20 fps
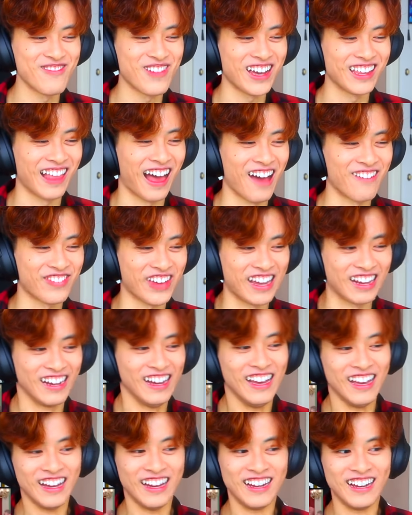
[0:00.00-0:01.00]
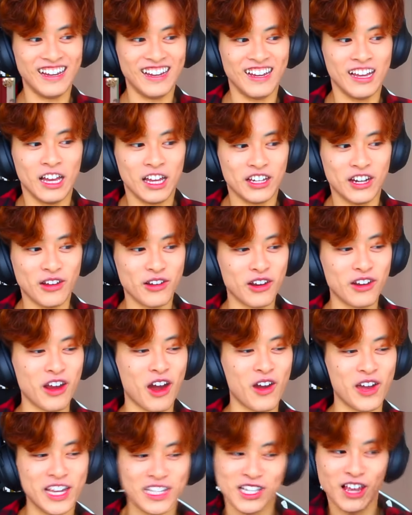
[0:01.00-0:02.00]
am I laughing? No, no,
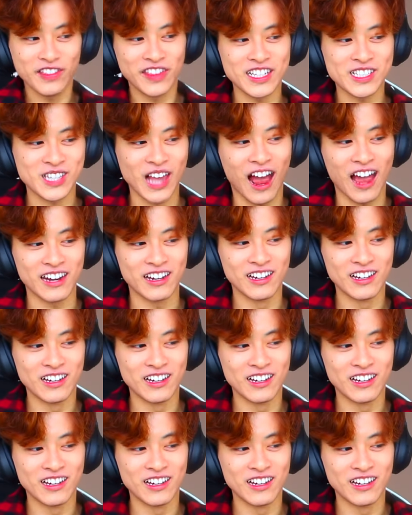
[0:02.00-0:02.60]
no, he's on this side!